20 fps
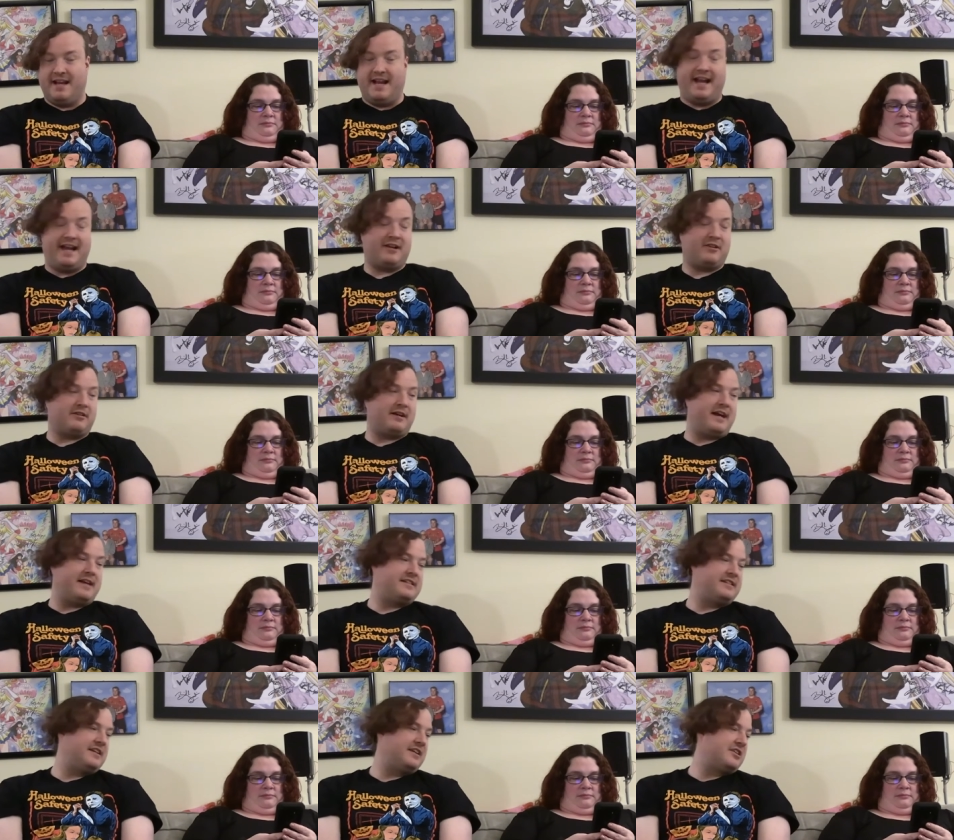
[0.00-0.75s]
Speaker 1: And
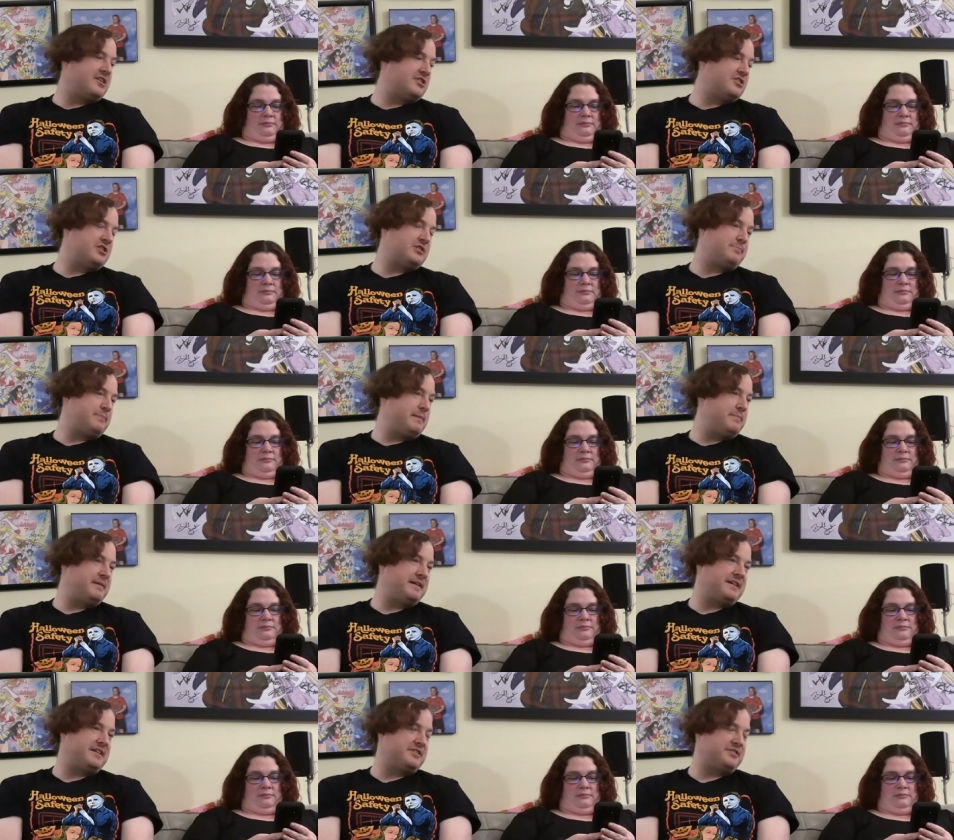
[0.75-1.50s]
granted, it could just be
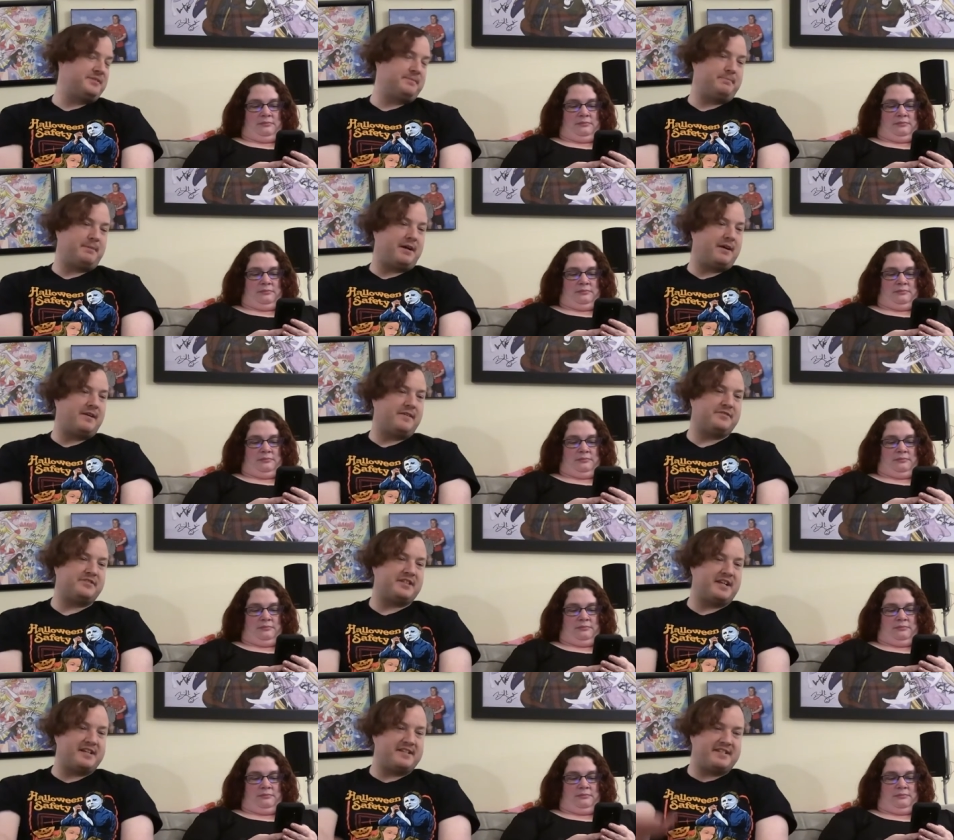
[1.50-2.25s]
because the bar of
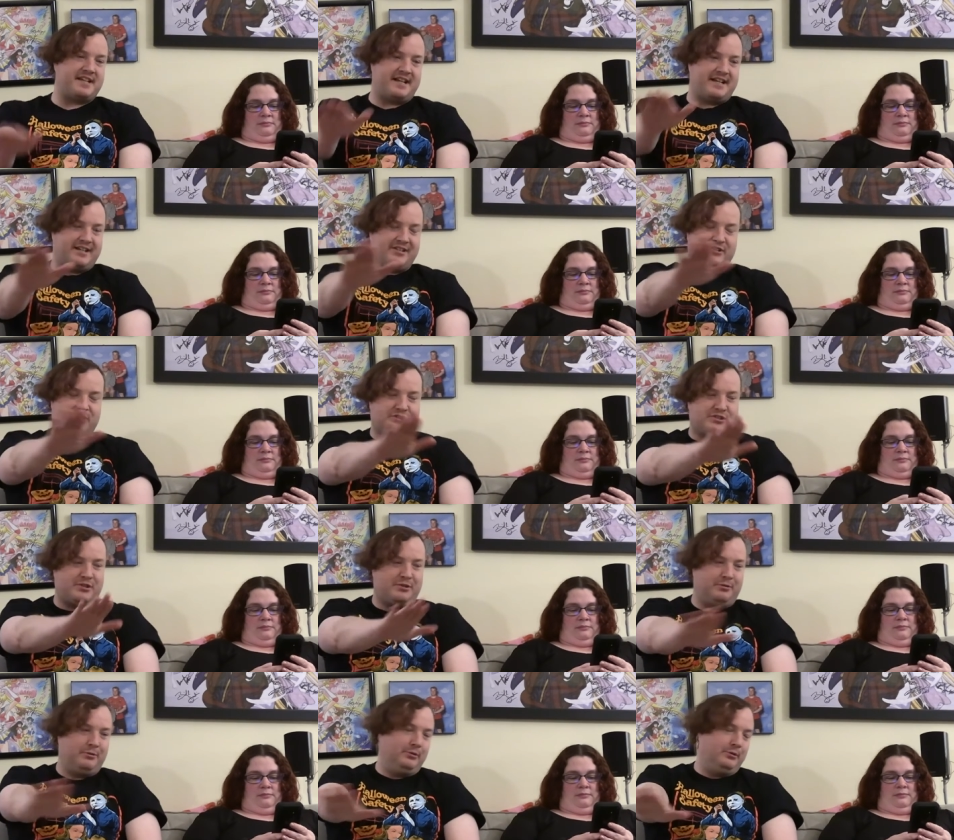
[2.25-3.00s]
Sentai is
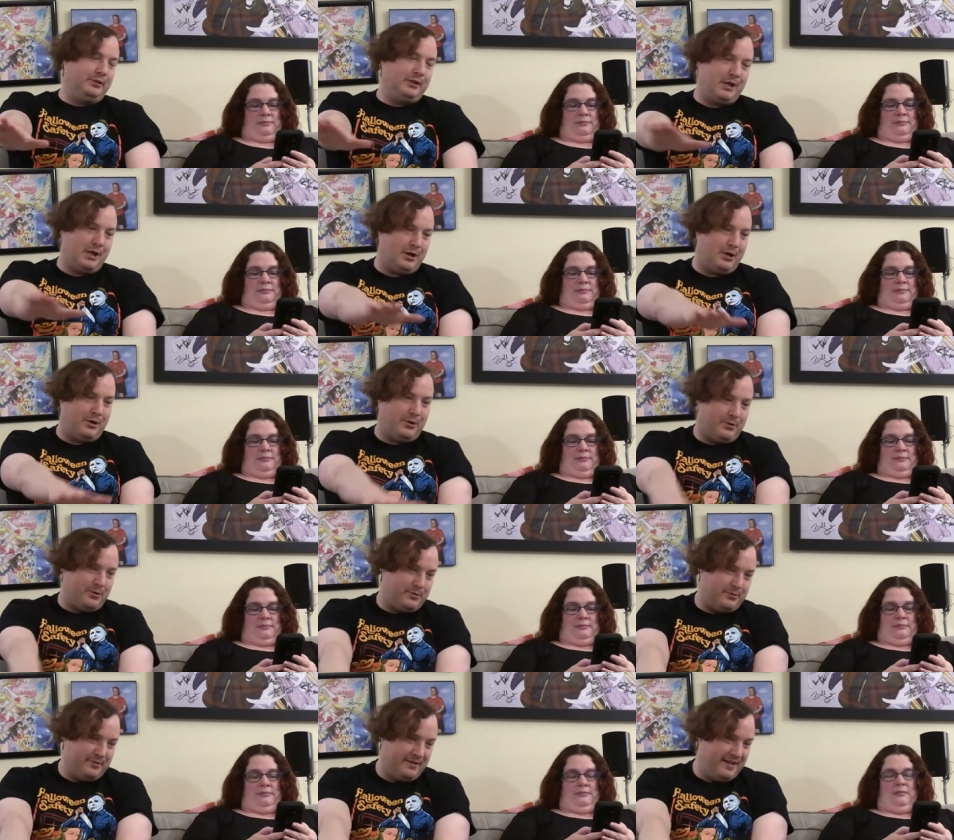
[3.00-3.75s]
so
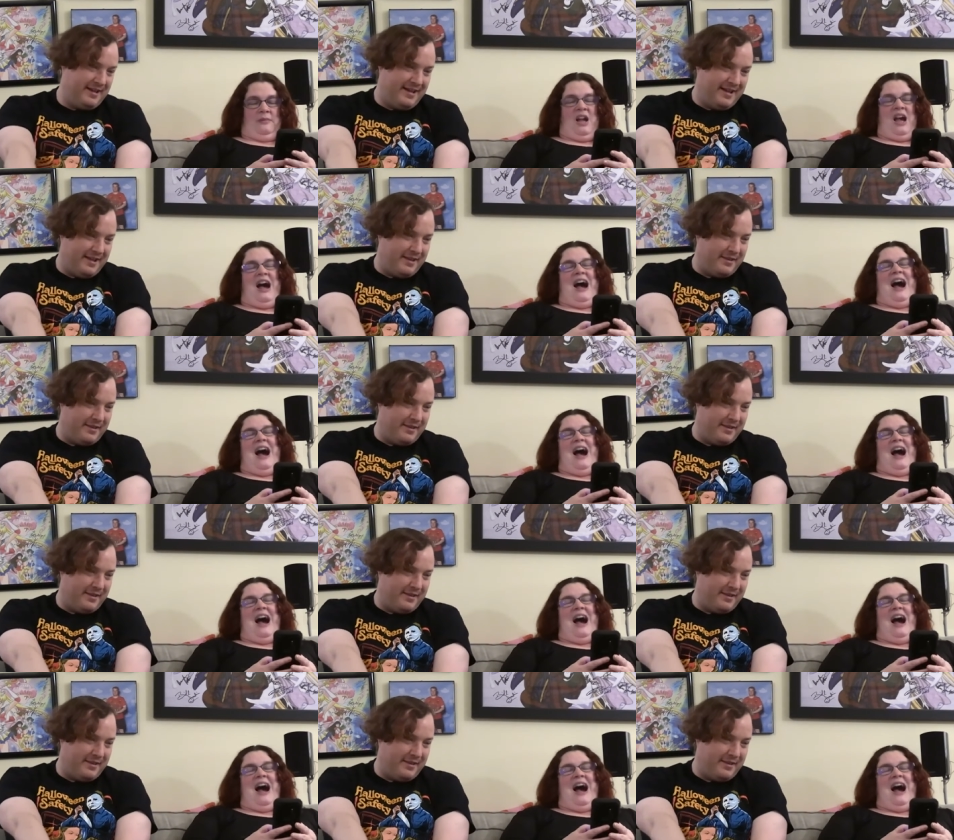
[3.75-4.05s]
low